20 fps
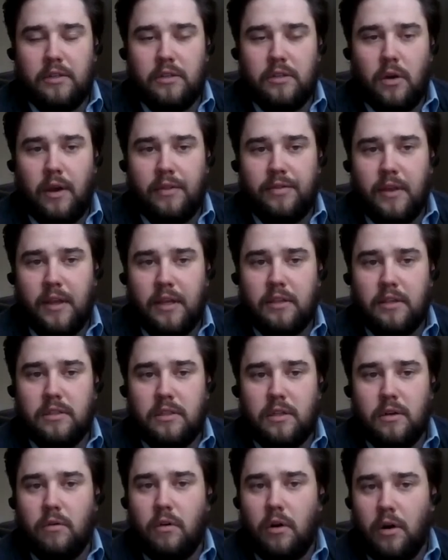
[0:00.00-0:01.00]
So I think it's
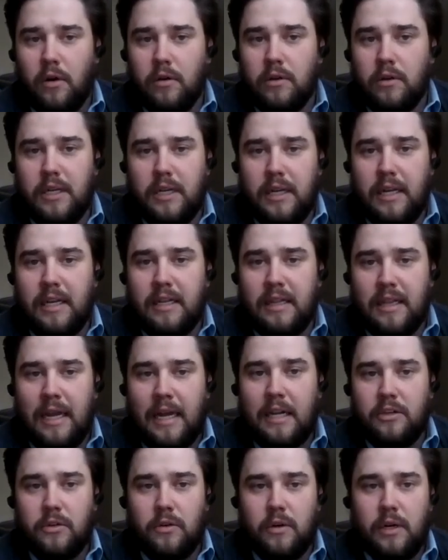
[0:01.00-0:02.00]
still early in
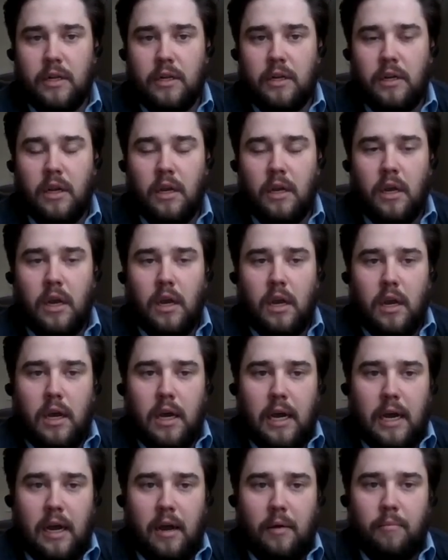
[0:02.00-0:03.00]
that trend,
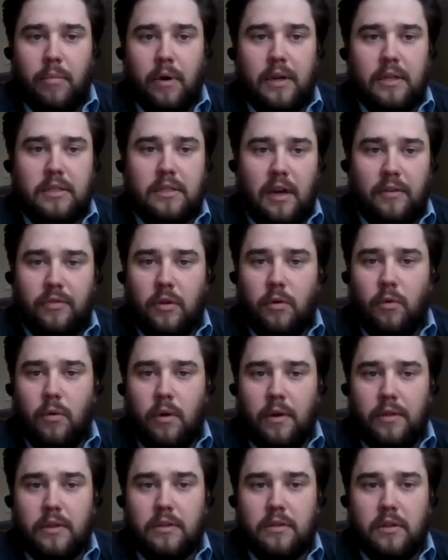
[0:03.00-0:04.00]
but it's definitely
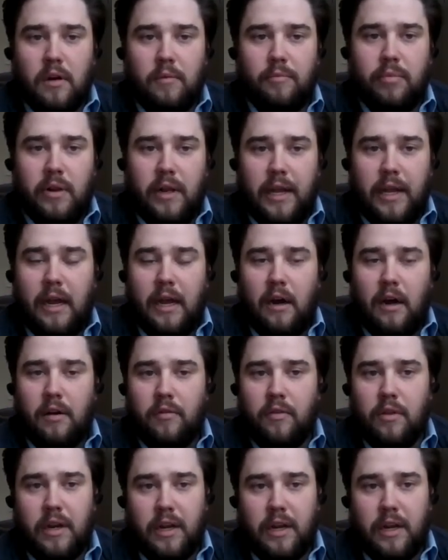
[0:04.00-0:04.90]
one that's going to play out over